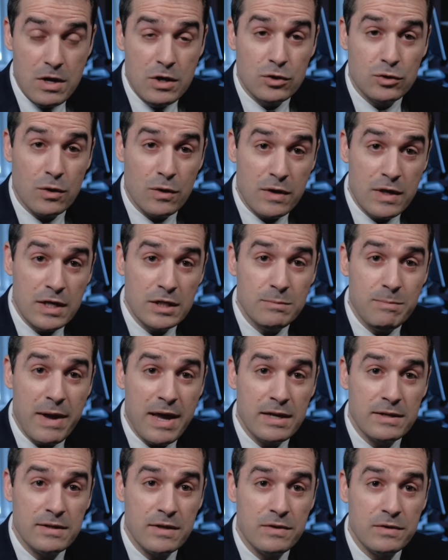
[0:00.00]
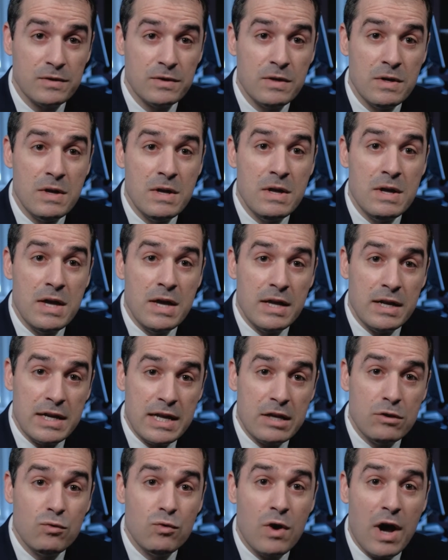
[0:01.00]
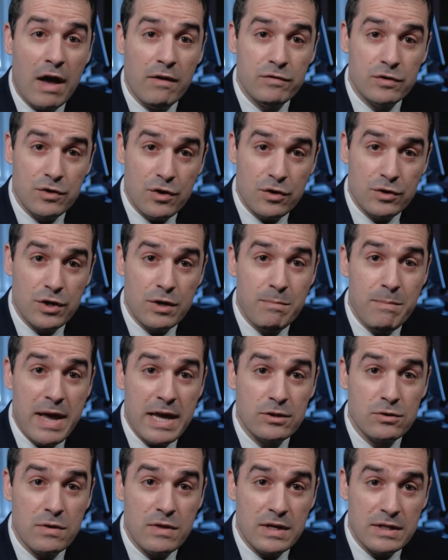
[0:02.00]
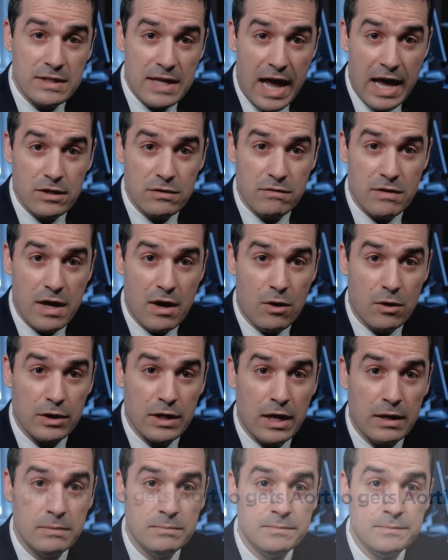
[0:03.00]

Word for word: So these patients need to have surgery based on the size of the aorta.